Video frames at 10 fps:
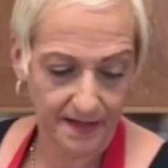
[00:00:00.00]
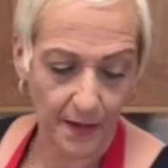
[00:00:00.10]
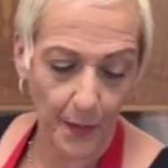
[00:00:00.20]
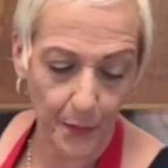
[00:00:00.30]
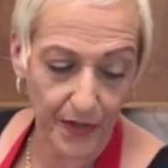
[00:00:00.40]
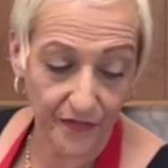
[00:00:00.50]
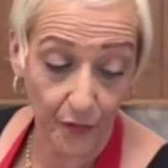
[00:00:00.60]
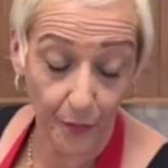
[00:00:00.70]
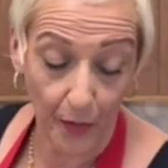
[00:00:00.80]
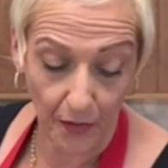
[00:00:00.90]

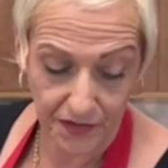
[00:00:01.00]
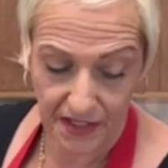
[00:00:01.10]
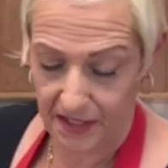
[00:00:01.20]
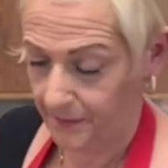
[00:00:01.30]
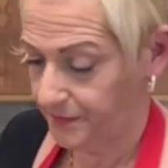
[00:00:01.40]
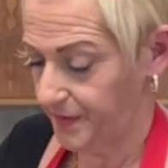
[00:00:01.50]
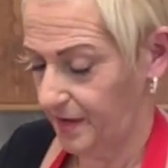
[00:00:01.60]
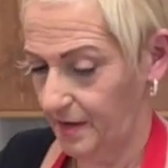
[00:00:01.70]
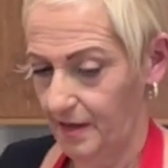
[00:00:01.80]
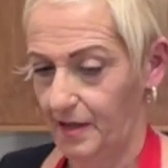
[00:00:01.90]
vegetables.
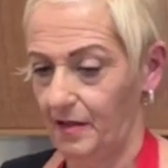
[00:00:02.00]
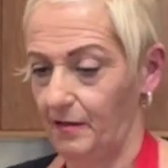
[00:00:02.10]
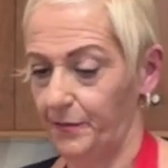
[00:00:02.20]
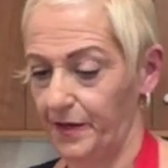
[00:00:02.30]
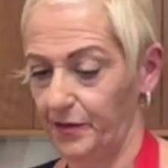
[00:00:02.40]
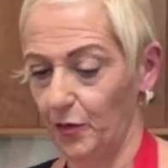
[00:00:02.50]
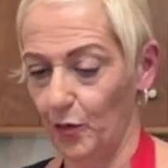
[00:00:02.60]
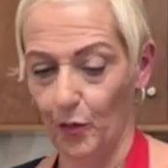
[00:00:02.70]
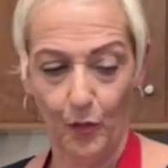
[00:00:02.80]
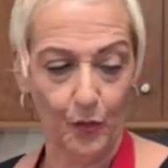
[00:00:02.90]
It's going to be a
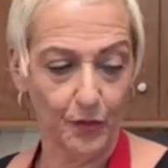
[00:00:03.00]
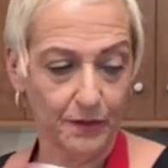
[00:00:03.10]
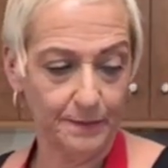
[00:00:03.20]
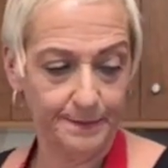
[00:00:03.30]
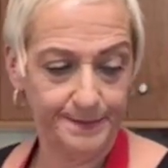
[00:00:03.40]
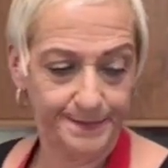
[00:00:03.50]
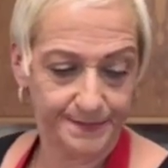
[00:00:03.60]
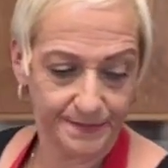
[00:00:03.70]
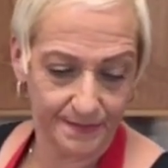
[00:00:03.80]
pretty full pot here.